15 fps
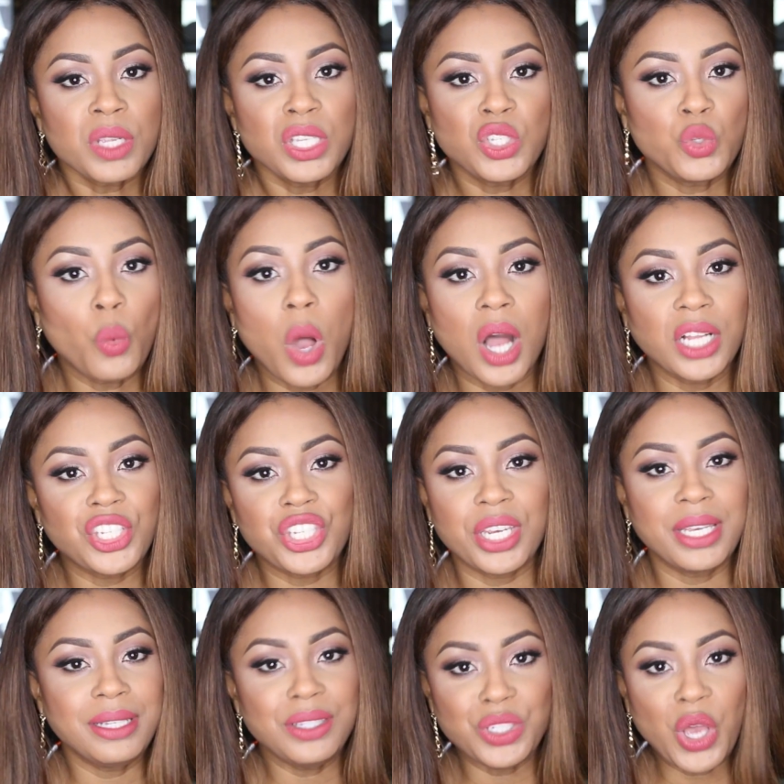
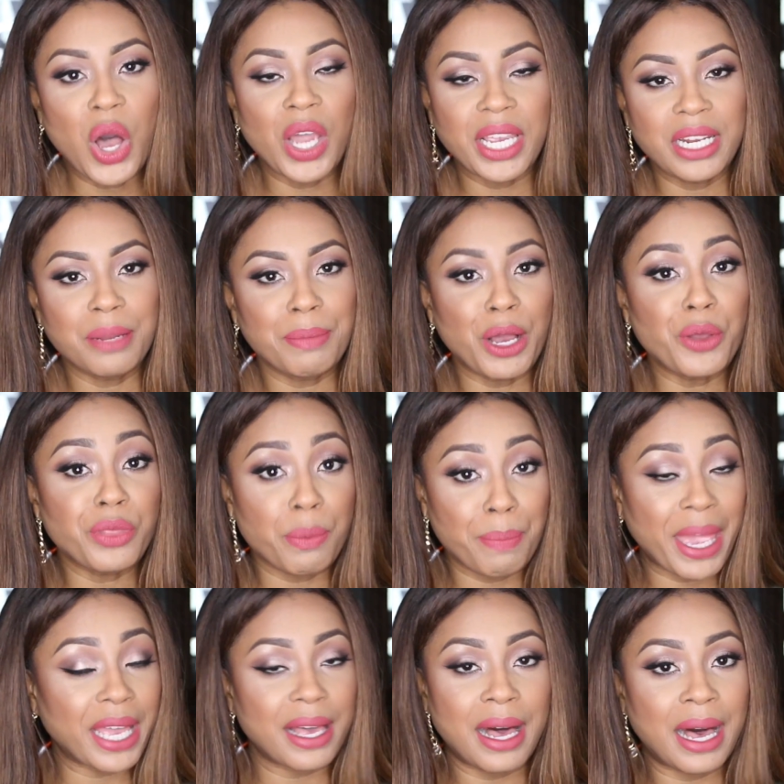swatching talking about the
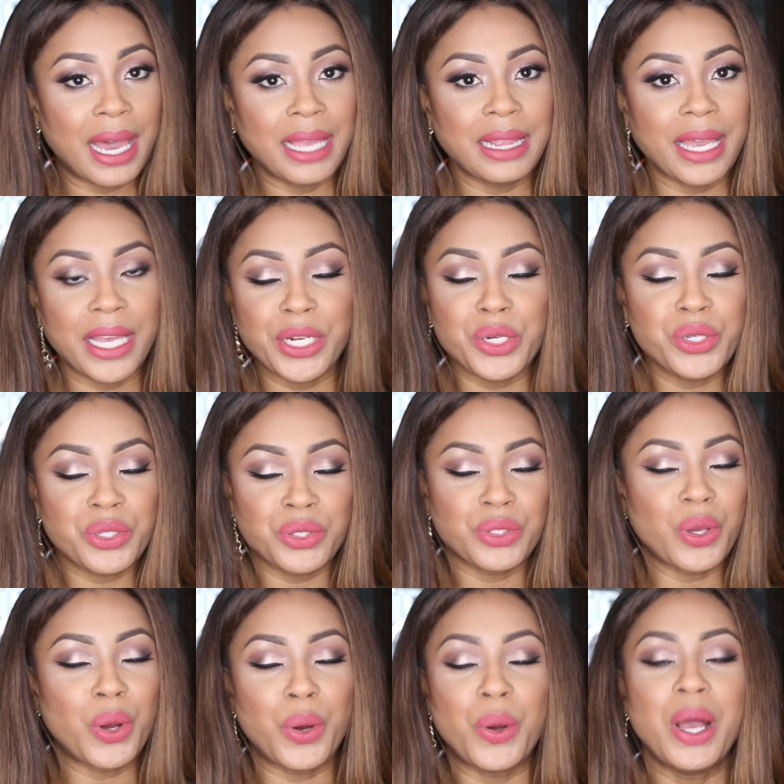Becca highlighters.
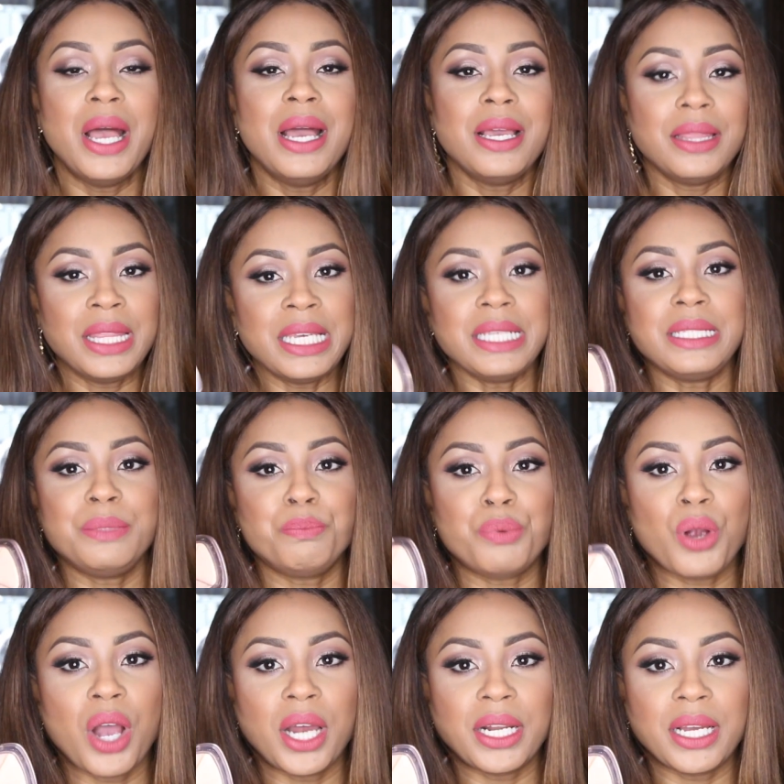So this
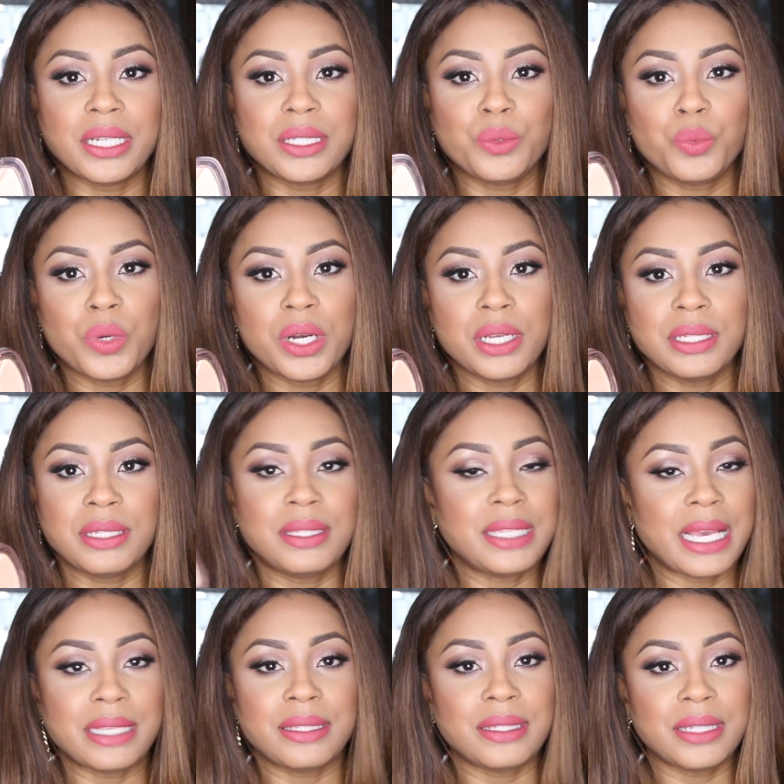product was
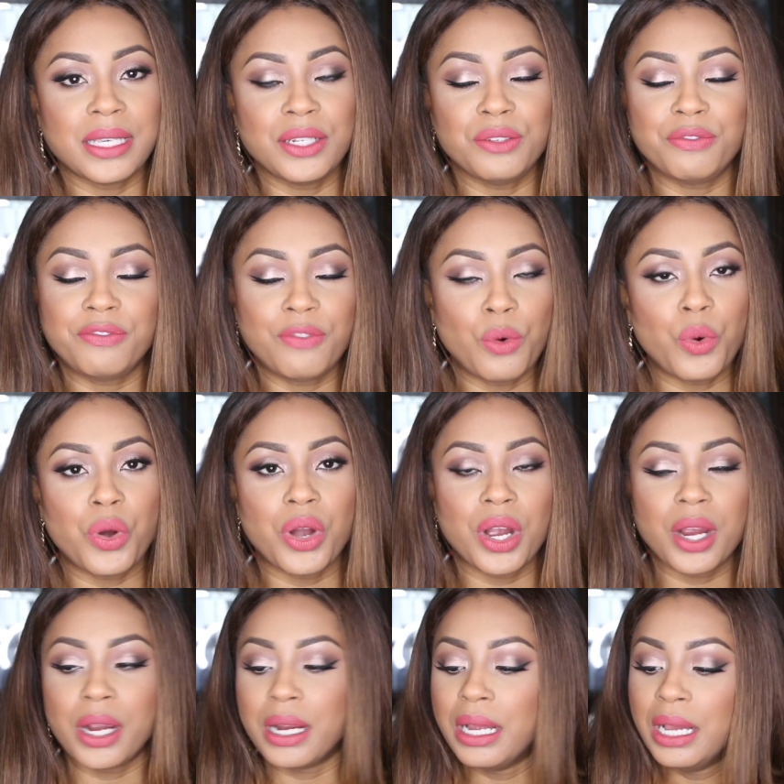destined
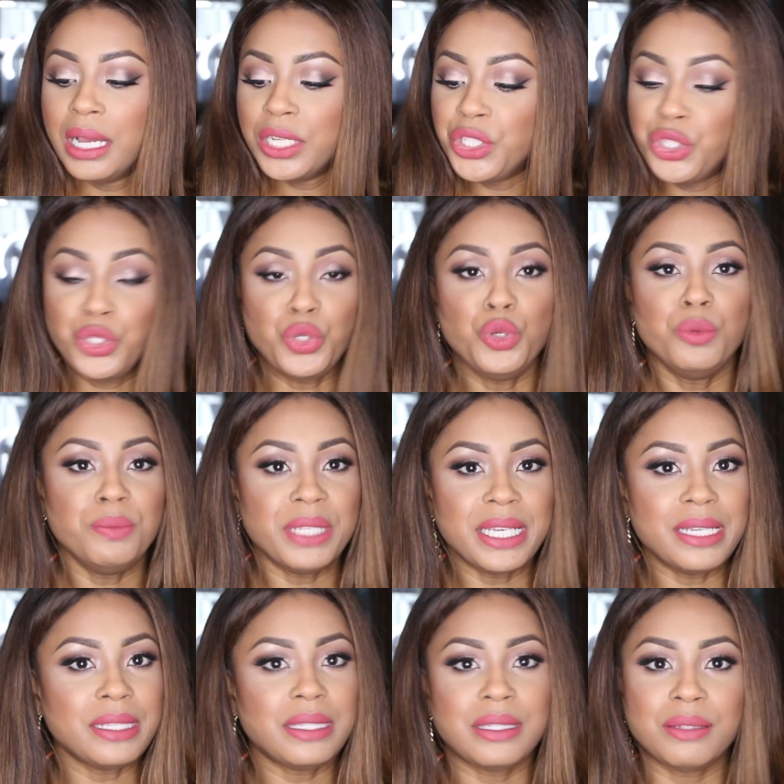for
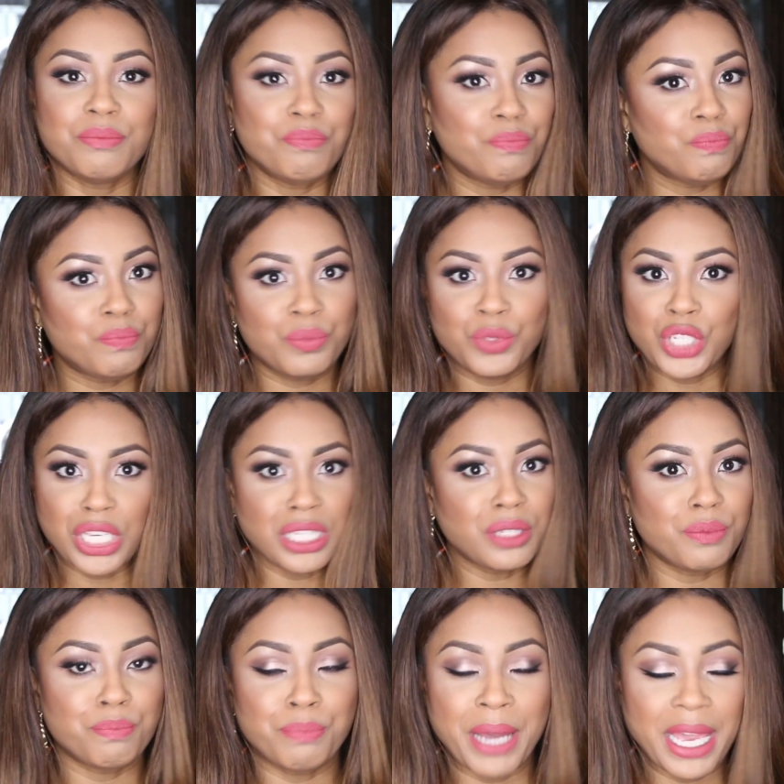doomness
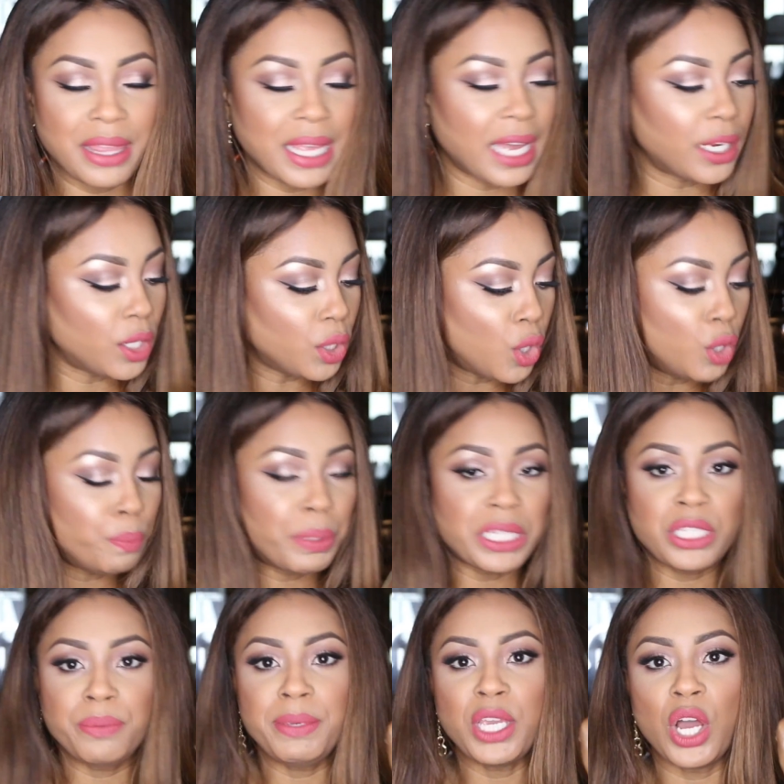just by that alone.
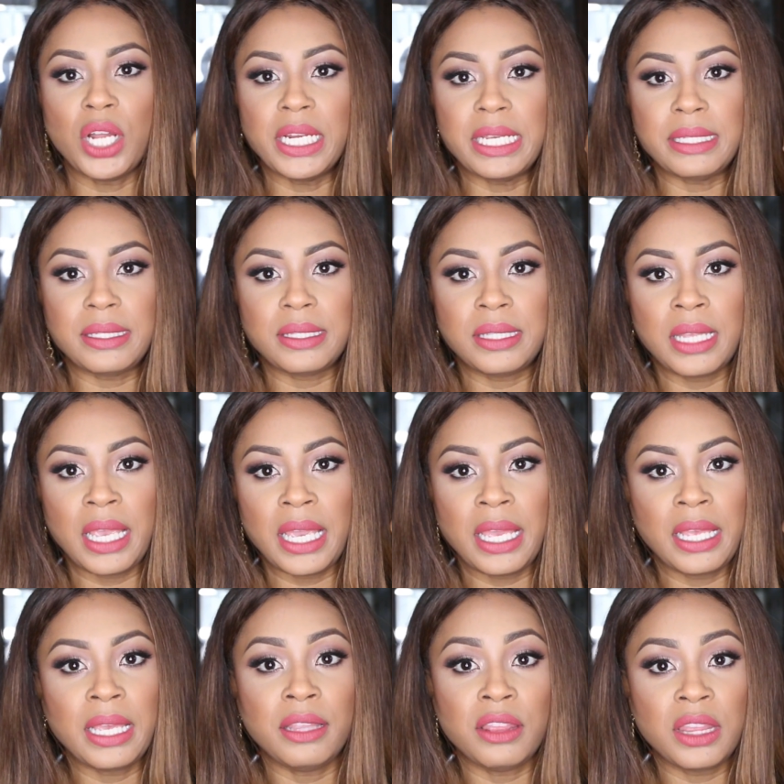But to be honest,
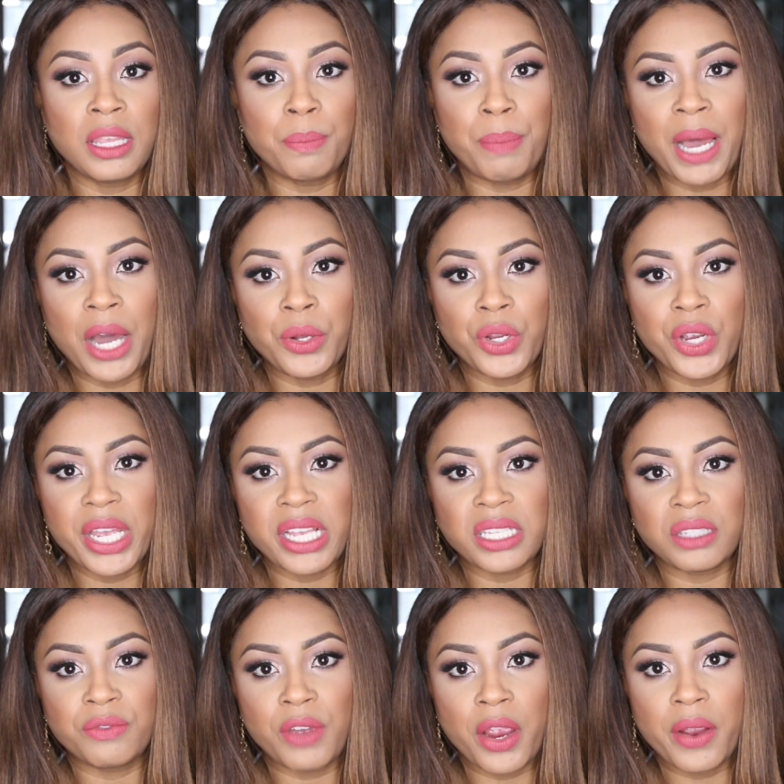the powder
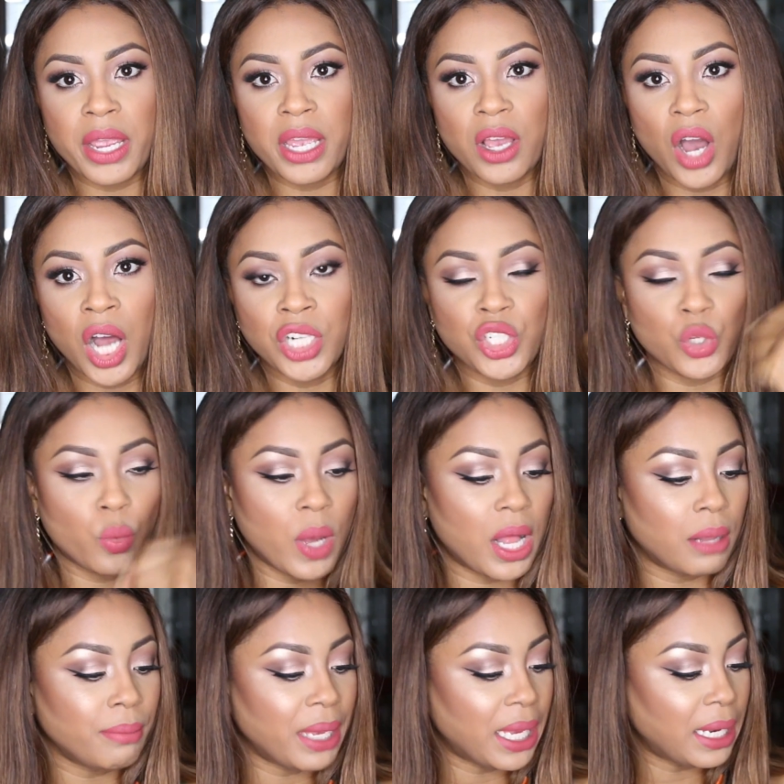is very
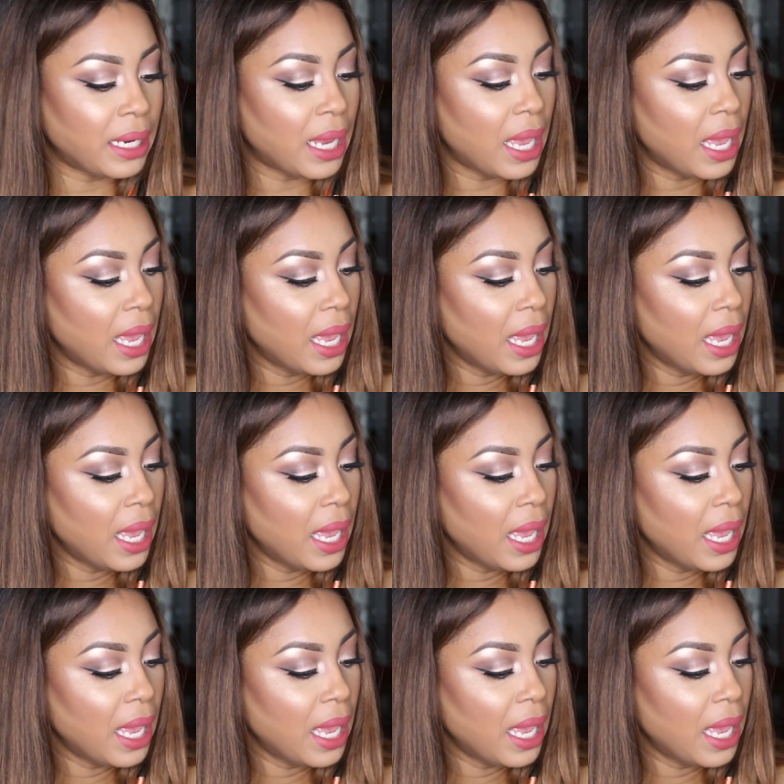underwhelming.